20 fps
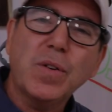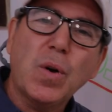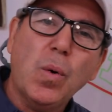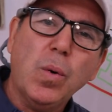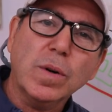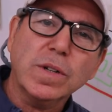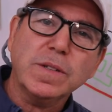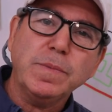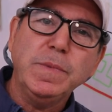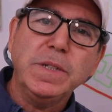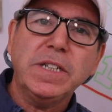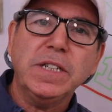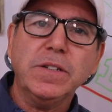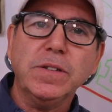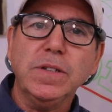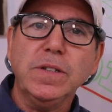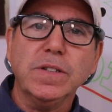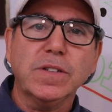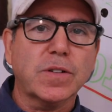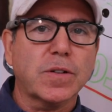of course,
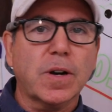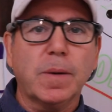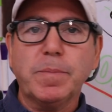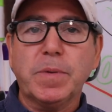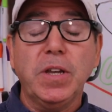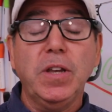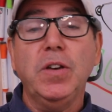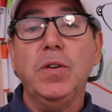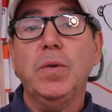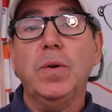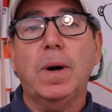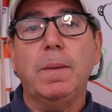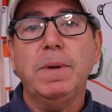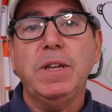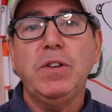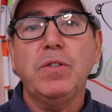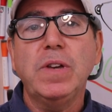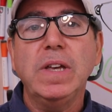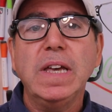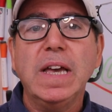materials are up to you. I
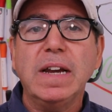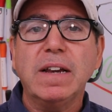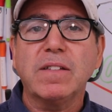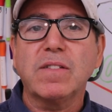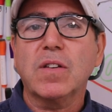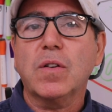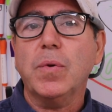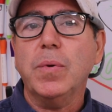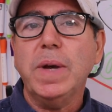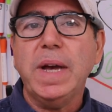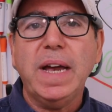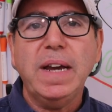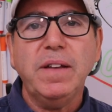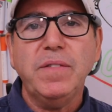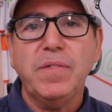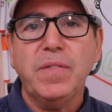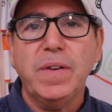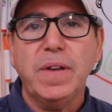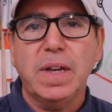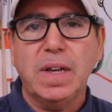mean, you can get as
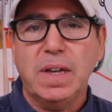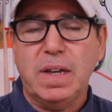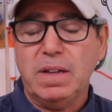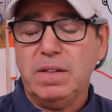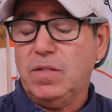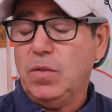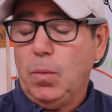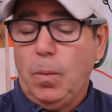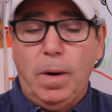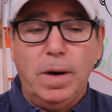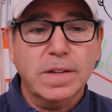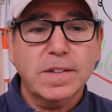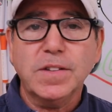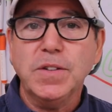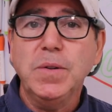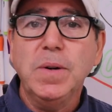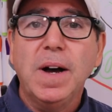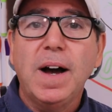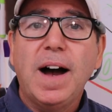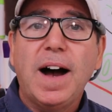creative as you want
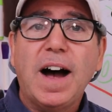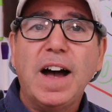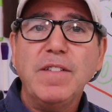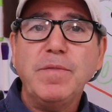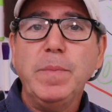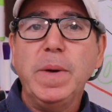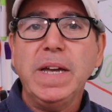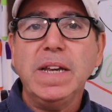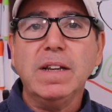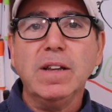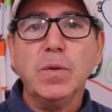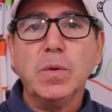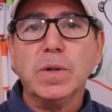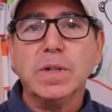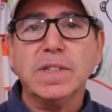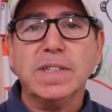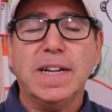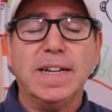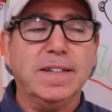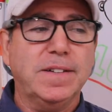to. I've made
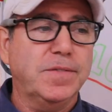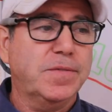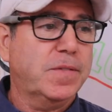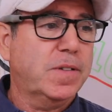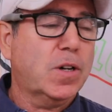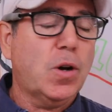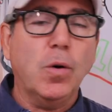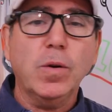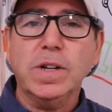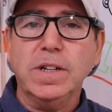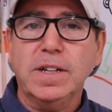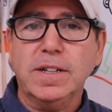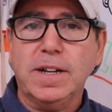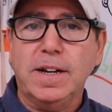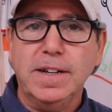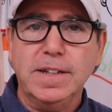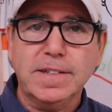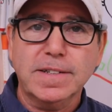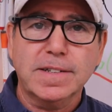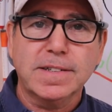lures out of coconut
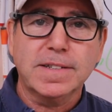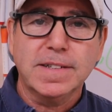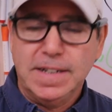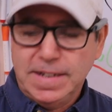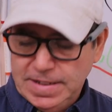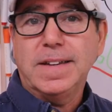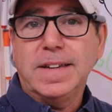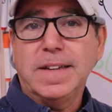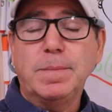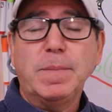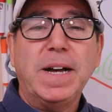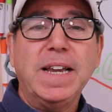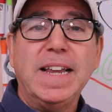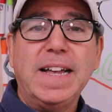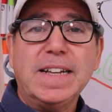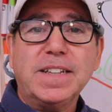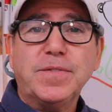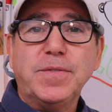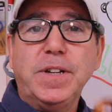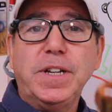husks. In my
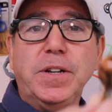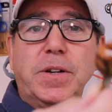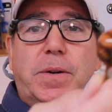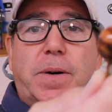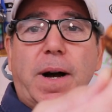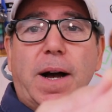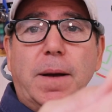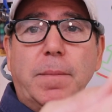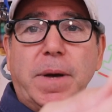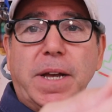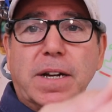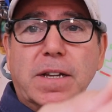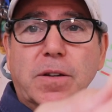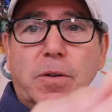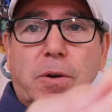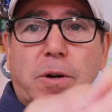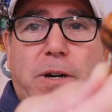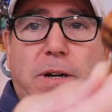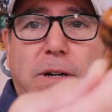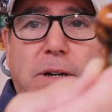last video, I made a
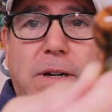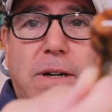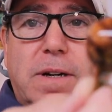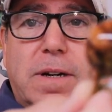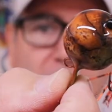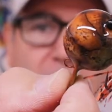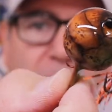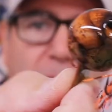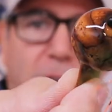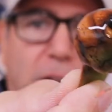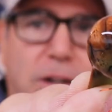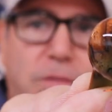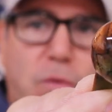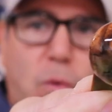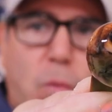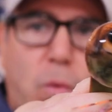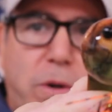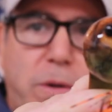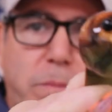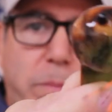lure out of
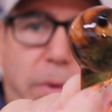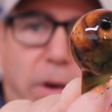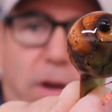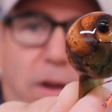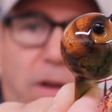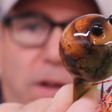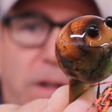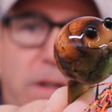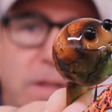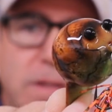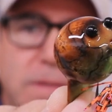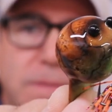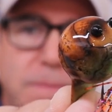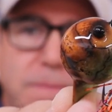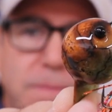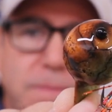a wooden ball,